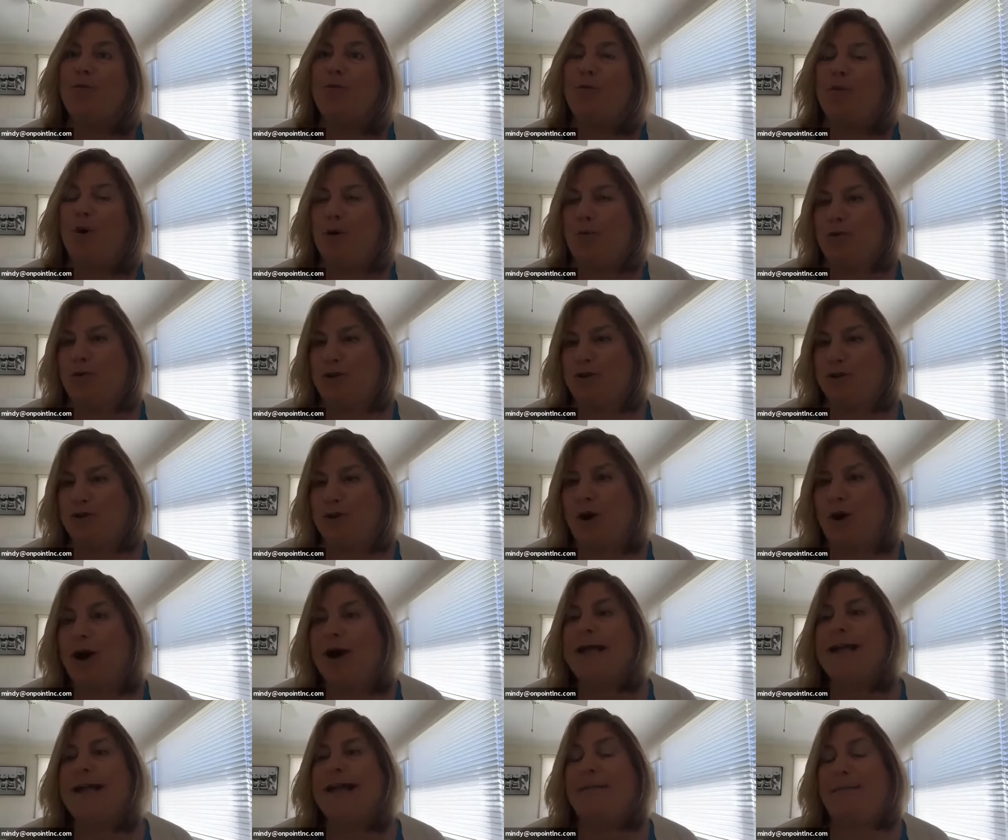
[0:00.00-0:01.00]
what we're
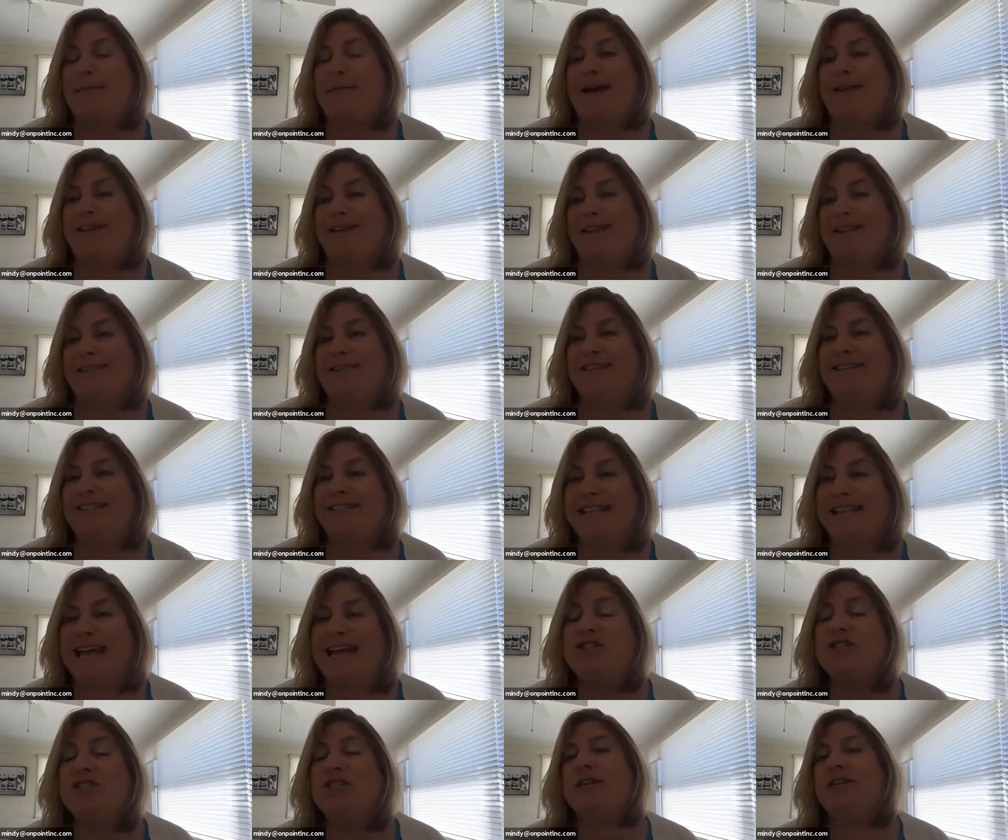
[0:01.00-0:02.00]
talking about in the
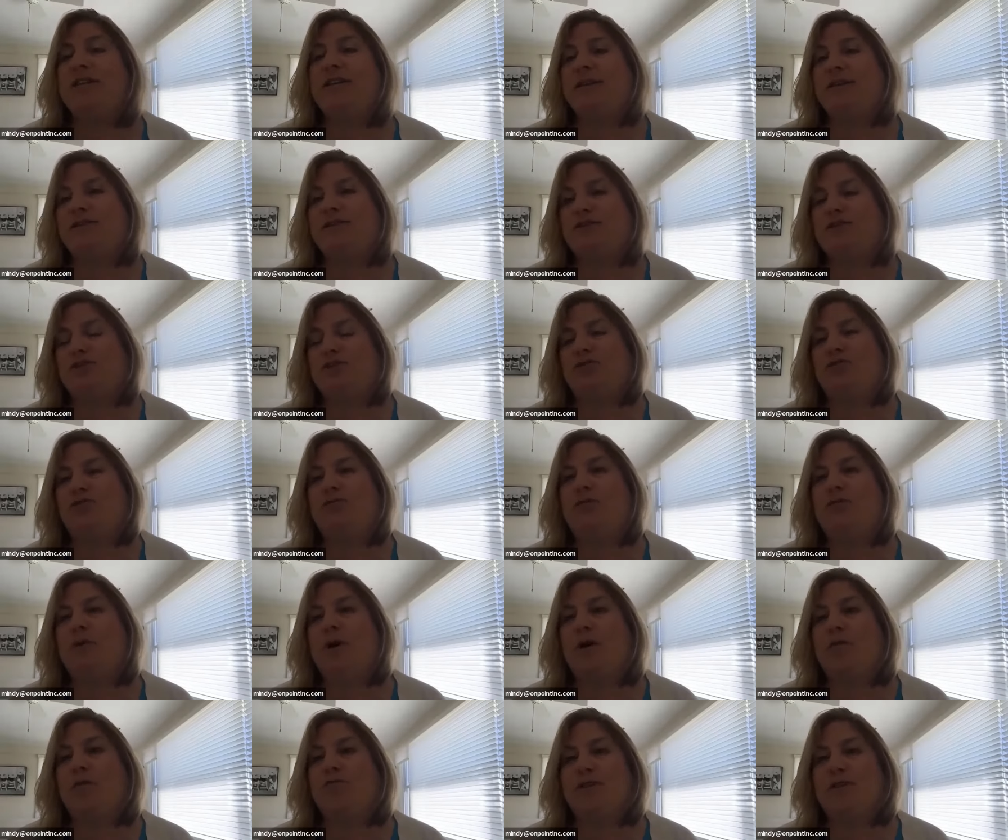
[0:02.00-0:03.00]
session to
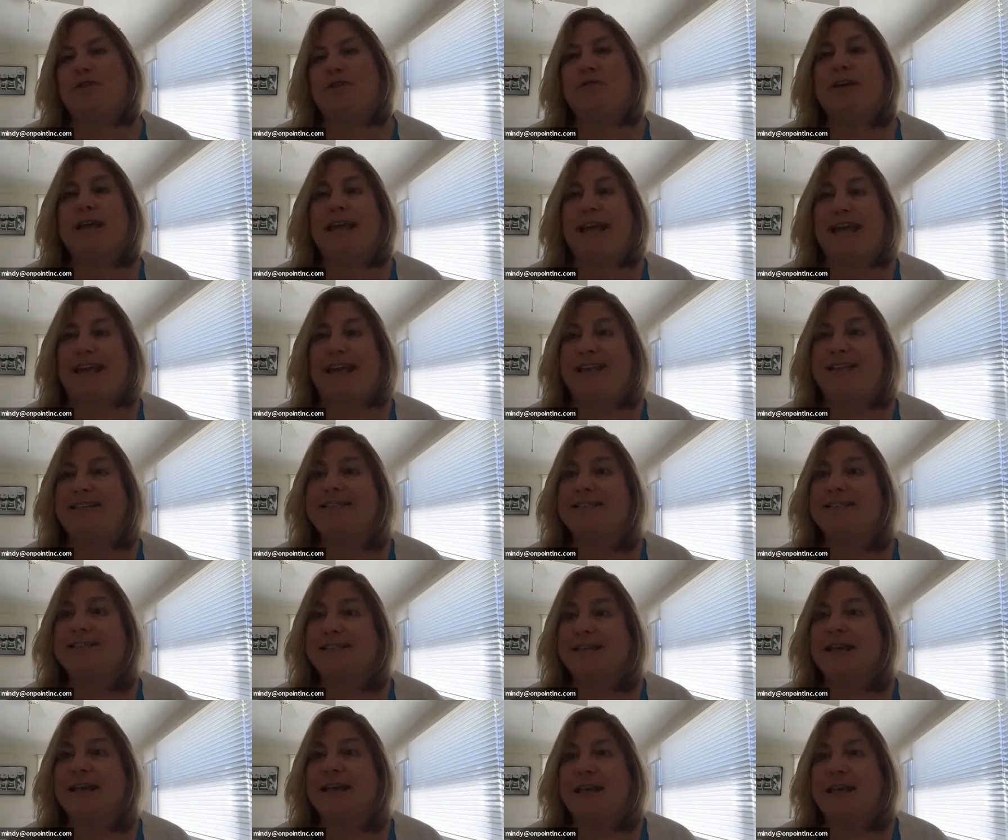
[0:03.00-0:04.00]
a real
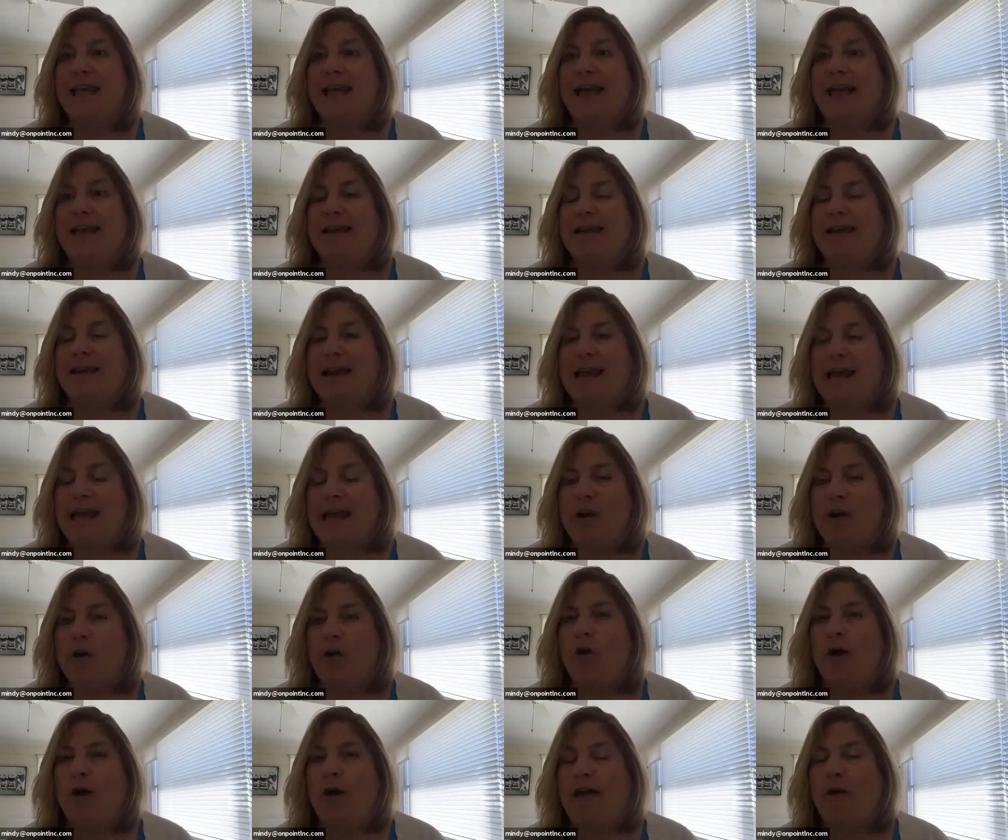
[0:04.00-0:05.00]
case and
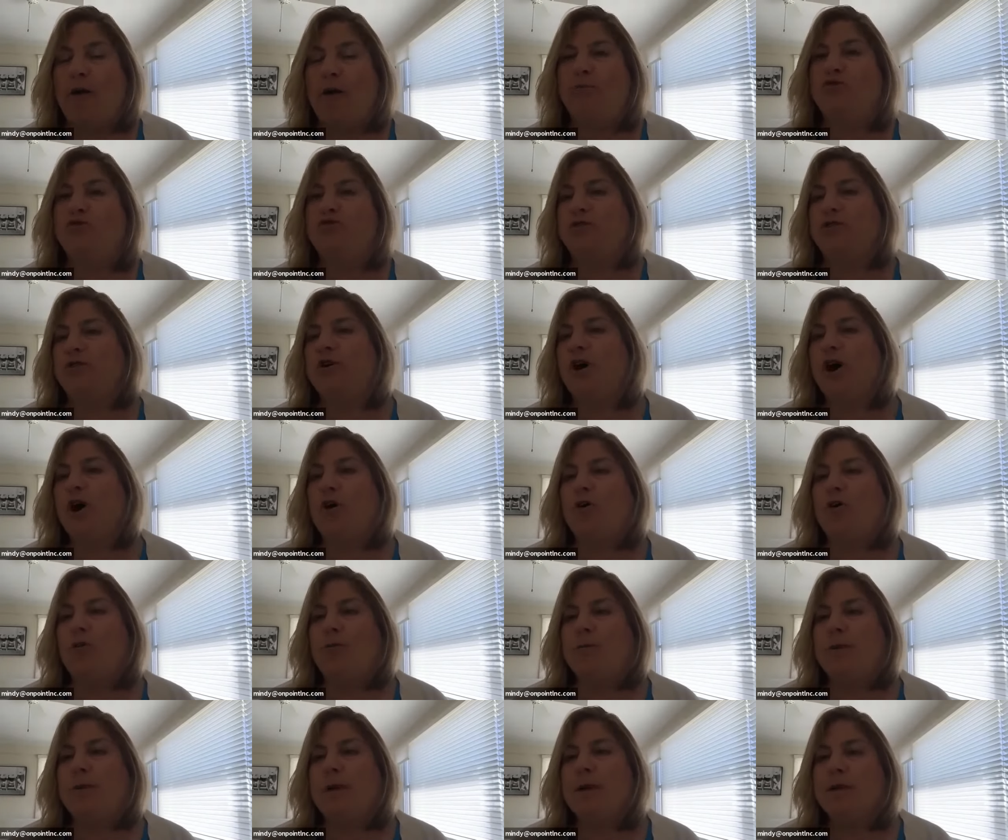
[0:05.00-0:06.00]
help help drill
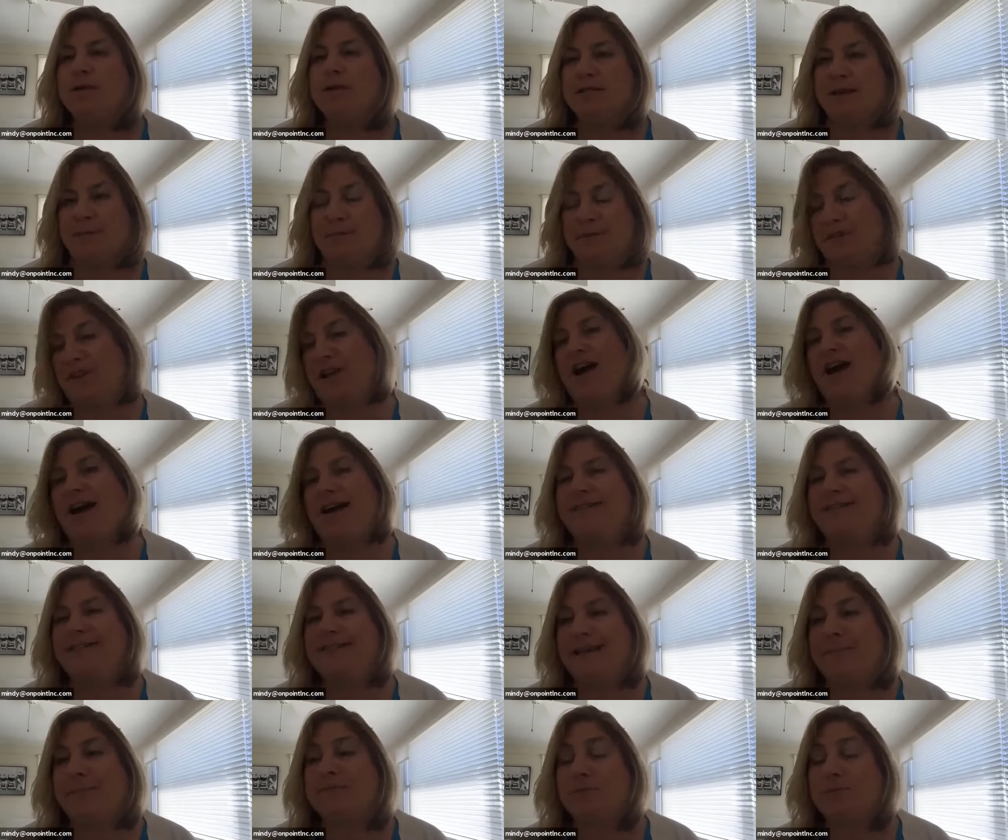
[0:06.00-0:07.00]
home some of the
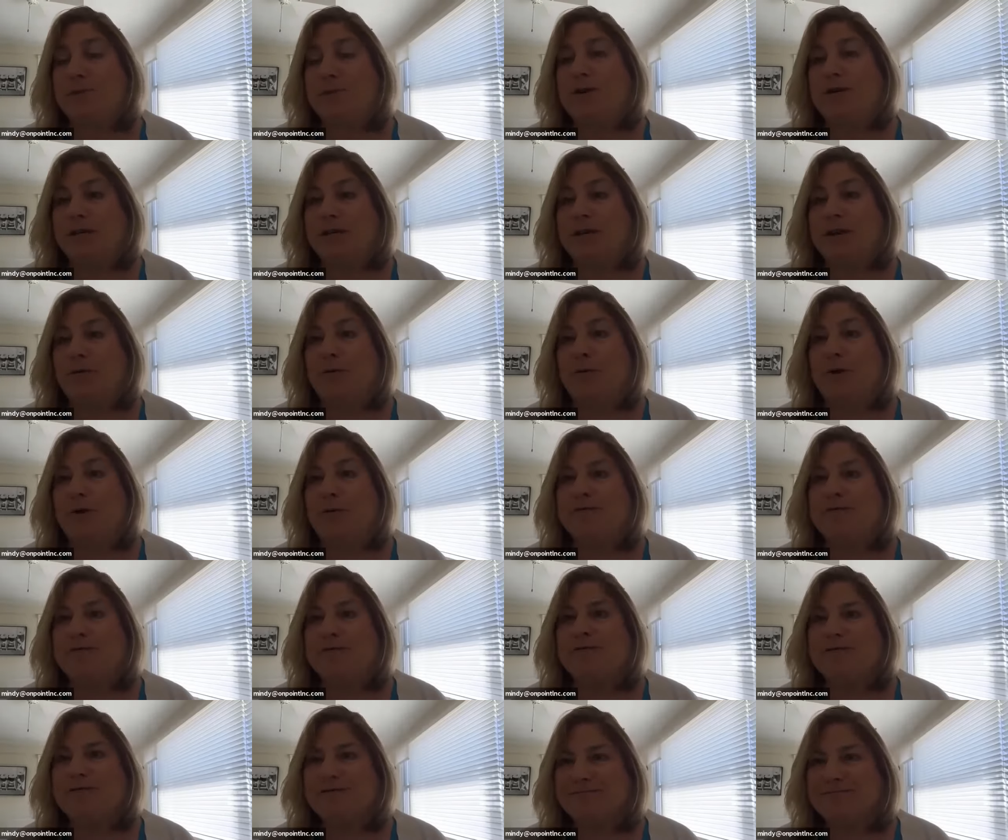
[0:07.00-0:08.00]
concepts we're going to go
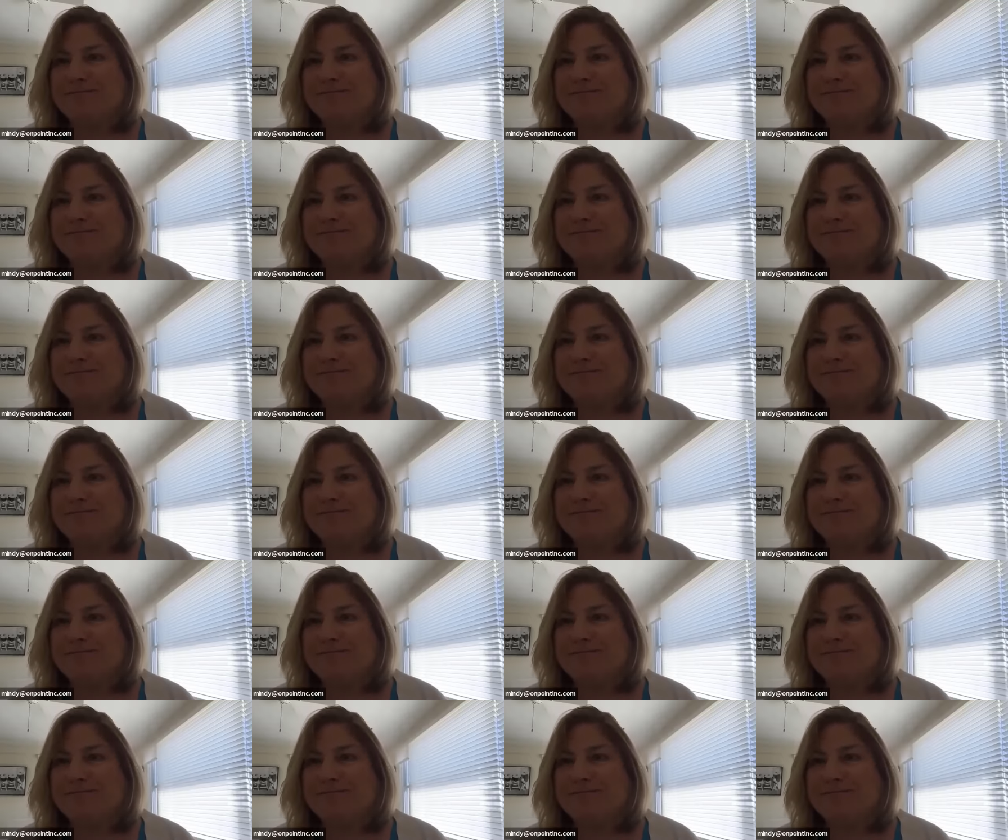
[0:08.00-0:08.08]
over